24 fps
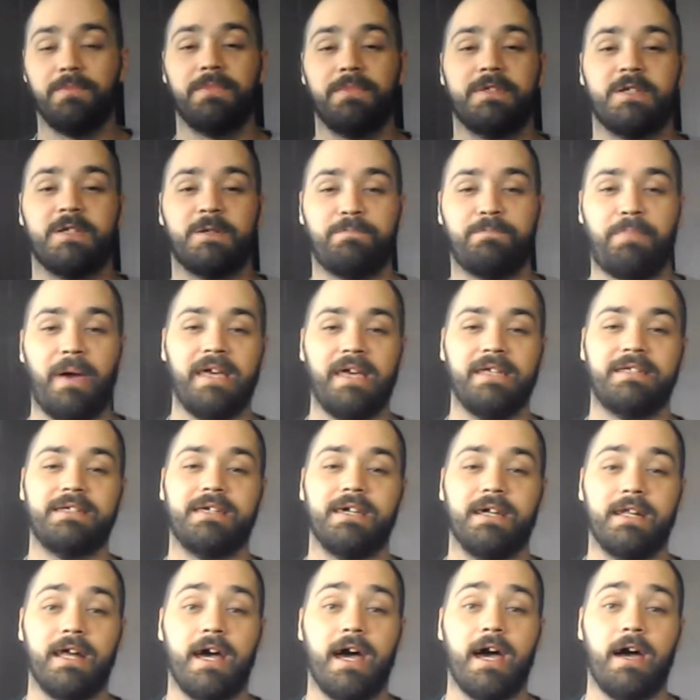Space
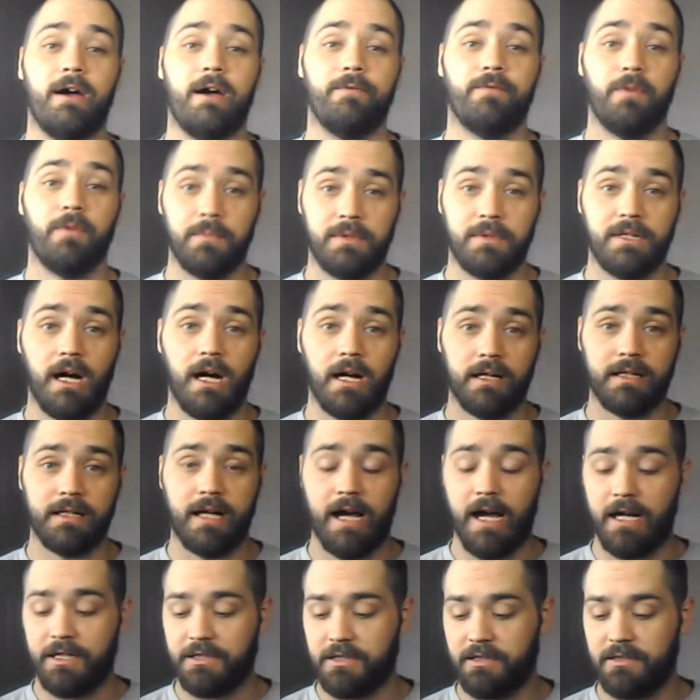Cadet from Duck
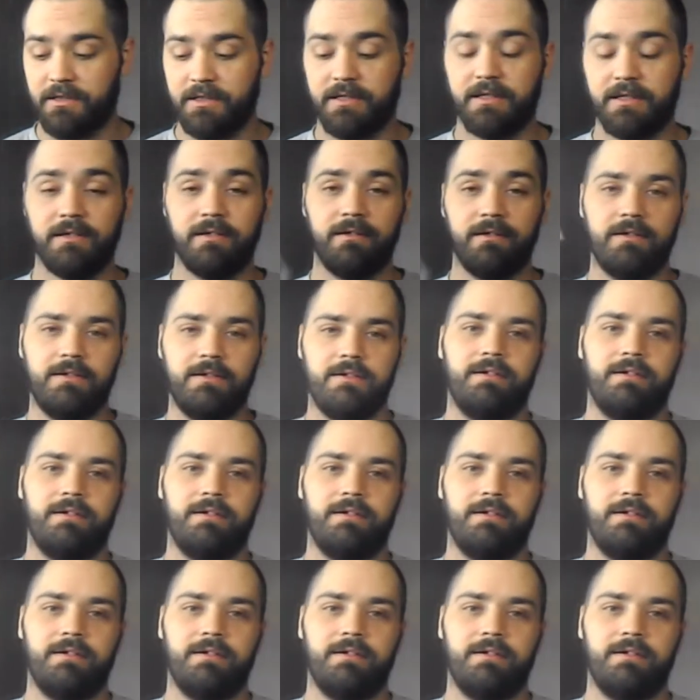Dodgers.